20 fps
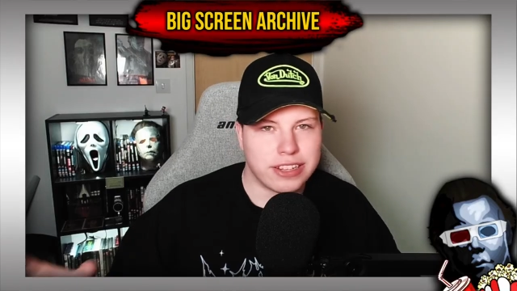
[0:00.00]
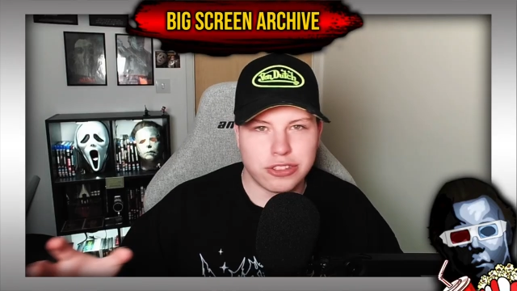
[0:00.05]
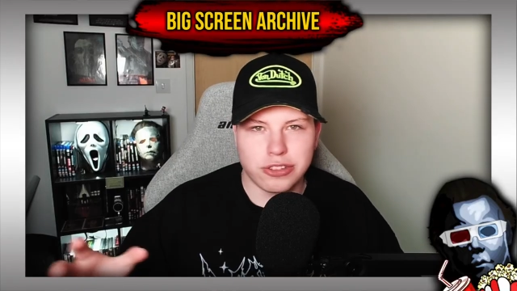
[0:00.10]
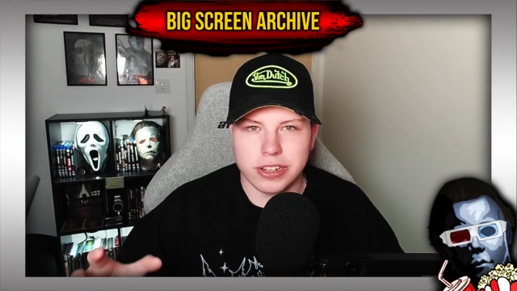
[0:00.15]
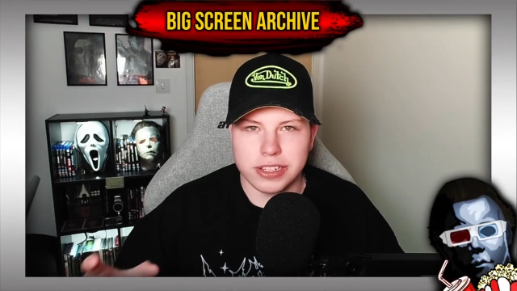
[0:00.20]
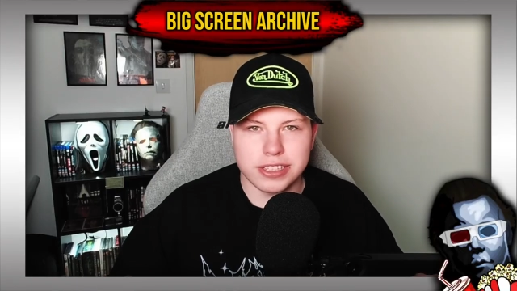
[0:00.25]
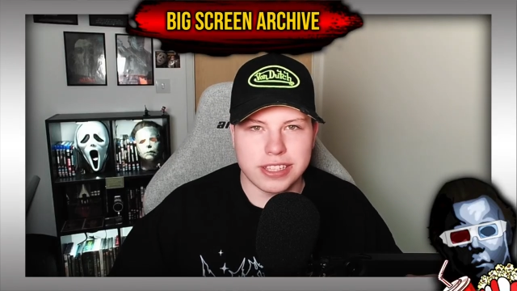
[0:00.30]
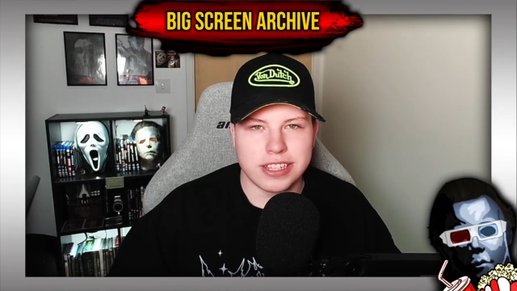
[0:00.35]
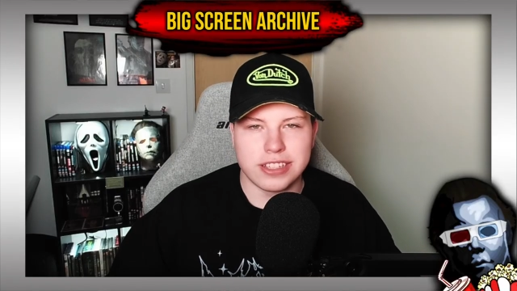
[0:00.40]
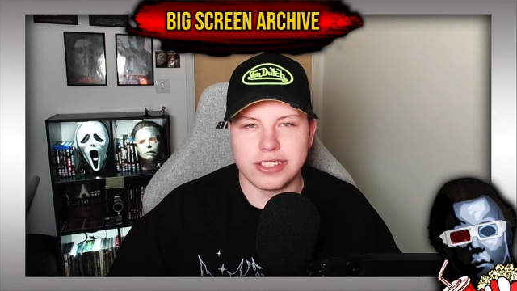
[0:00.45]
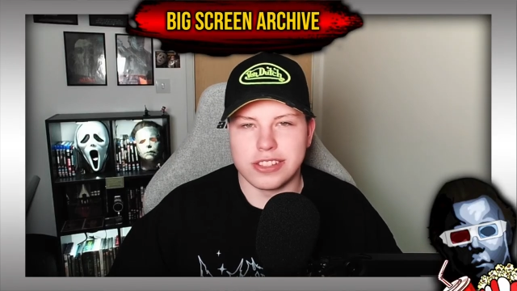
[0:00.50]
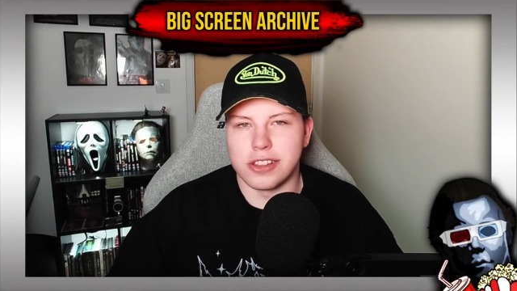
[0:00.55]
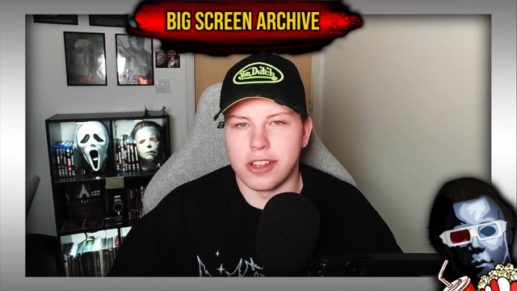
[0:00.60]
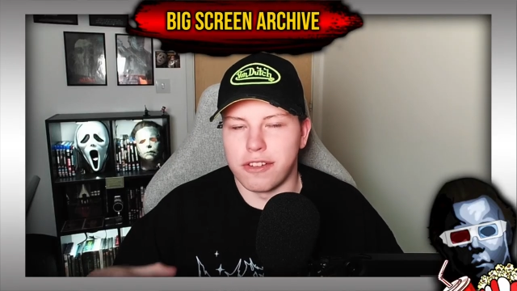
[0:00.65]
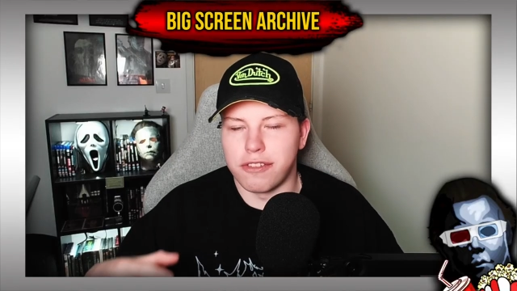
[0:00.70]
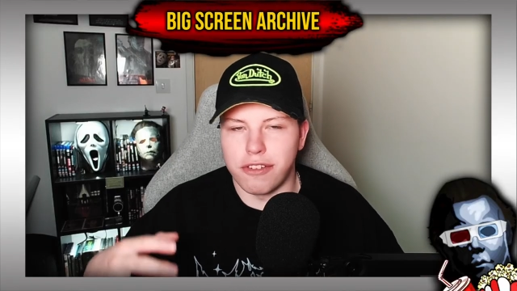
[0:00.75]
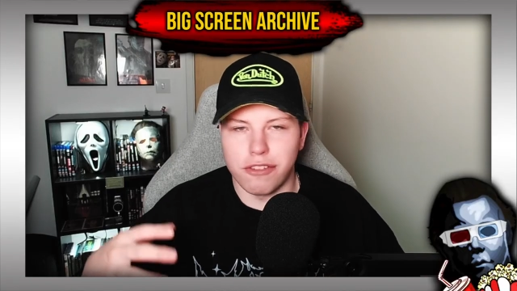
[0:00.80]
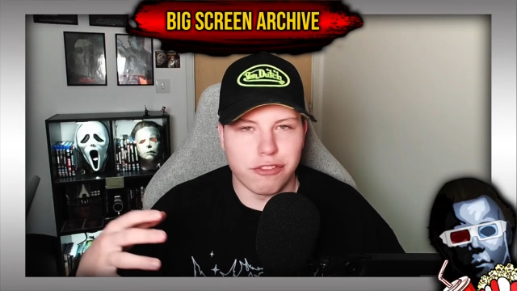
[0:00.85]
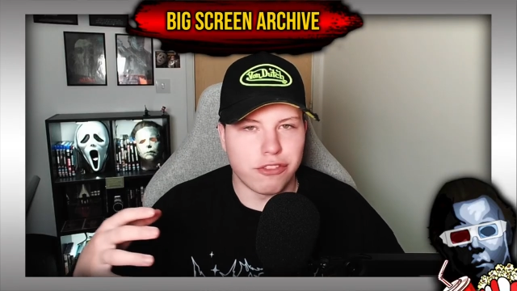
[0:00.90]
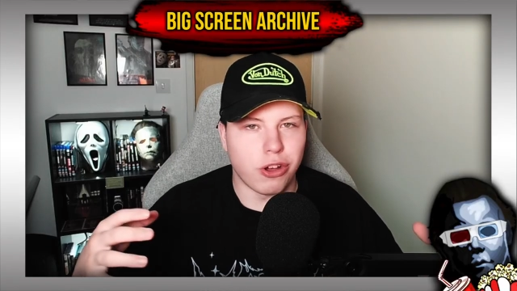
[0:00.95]
interesting
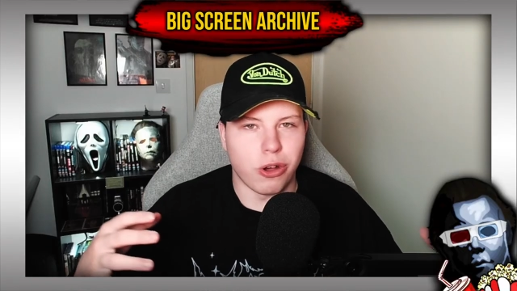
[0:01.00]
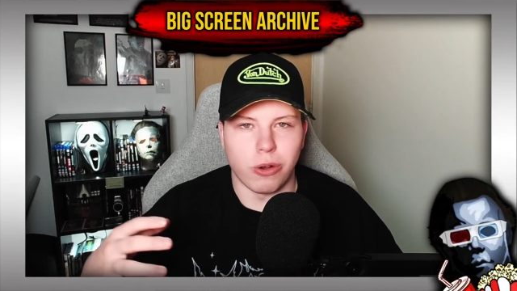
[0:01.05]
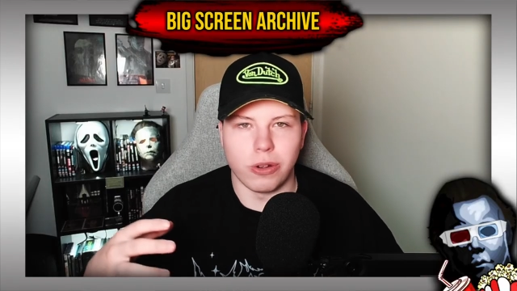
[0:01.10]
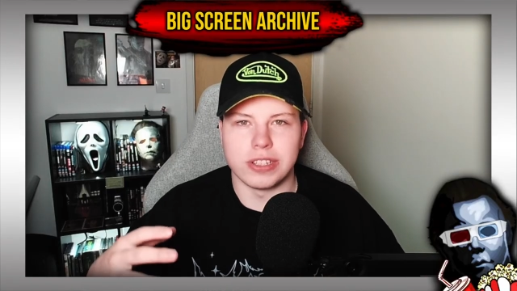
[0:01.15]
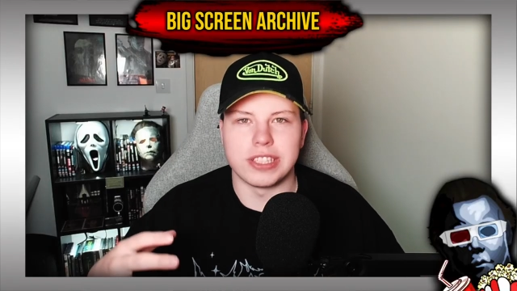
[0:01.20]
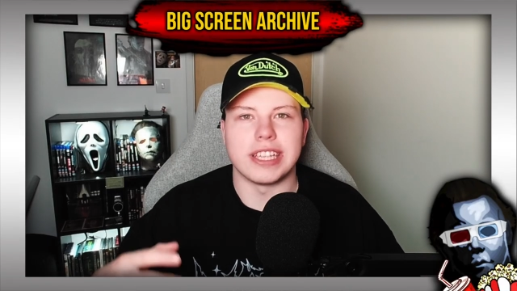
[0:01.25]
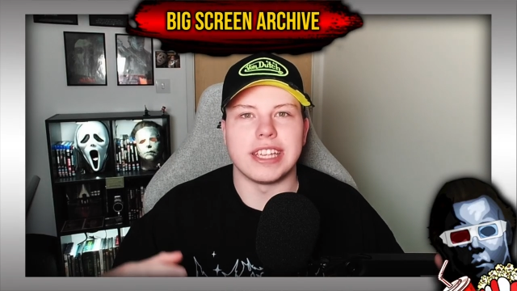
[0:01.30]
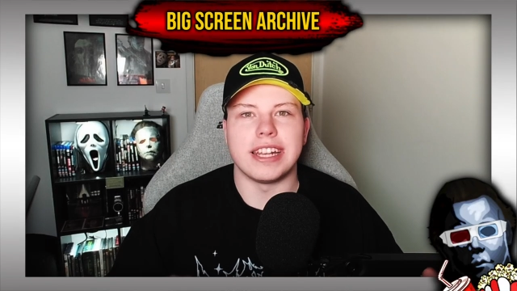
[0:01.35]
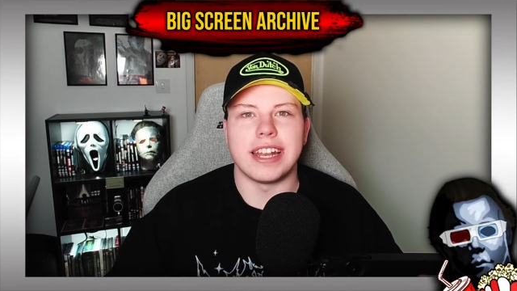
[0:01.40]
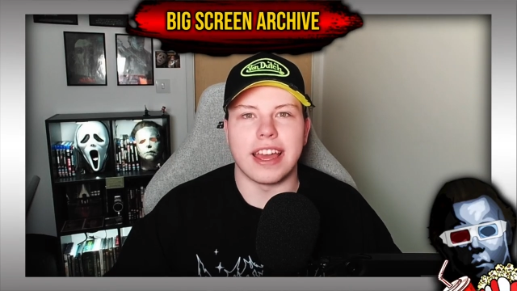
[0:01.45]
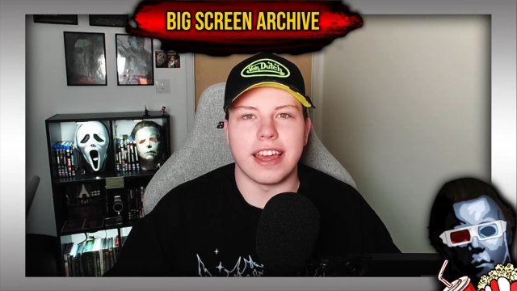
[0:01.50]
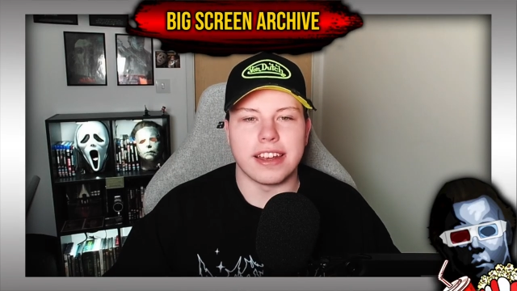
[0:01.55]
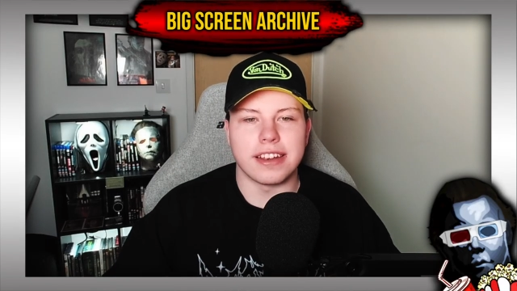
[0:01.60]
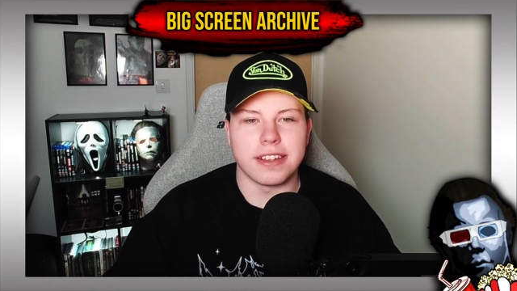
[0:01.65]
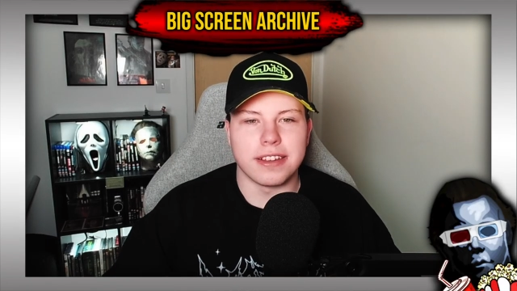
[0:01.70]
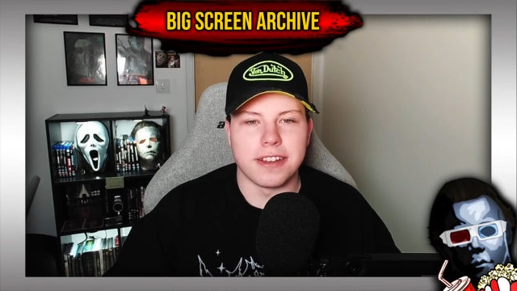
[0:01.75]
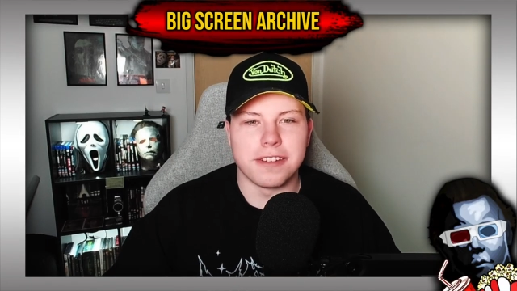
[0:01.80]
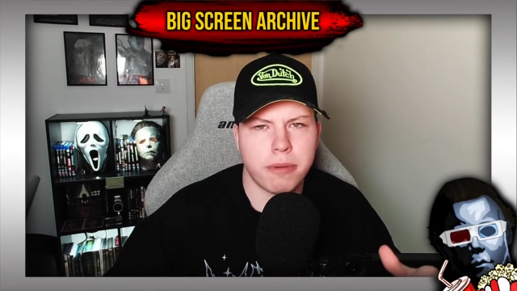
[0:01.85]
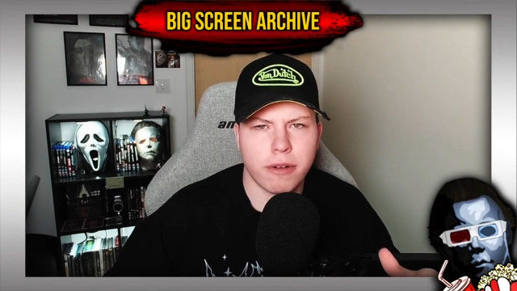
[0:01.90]
stuff, of course he did.